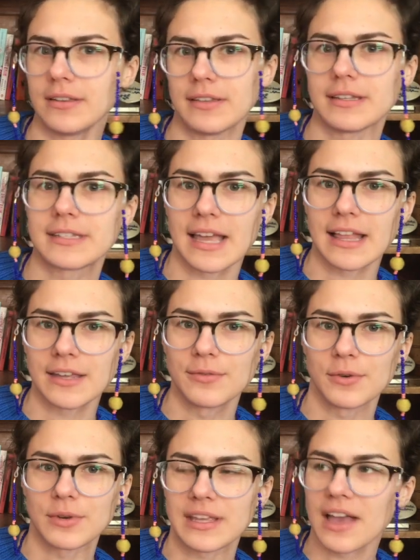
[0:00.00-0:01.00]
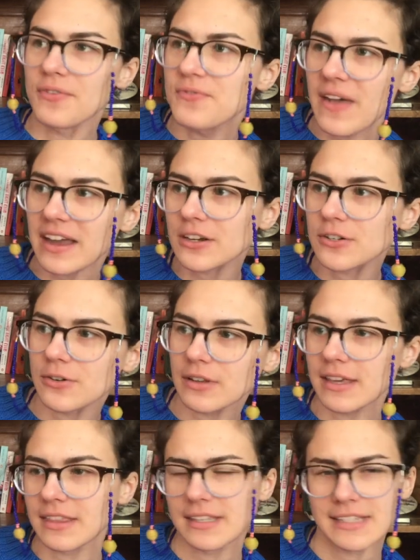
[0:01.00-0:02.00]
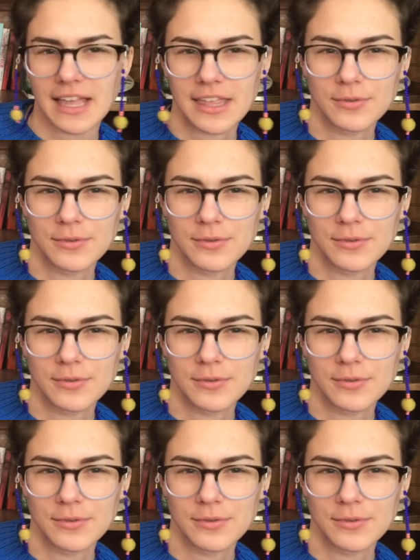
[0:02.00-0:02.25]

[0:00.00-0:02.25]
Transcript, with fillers: the Sally Rooney effect or like the Sally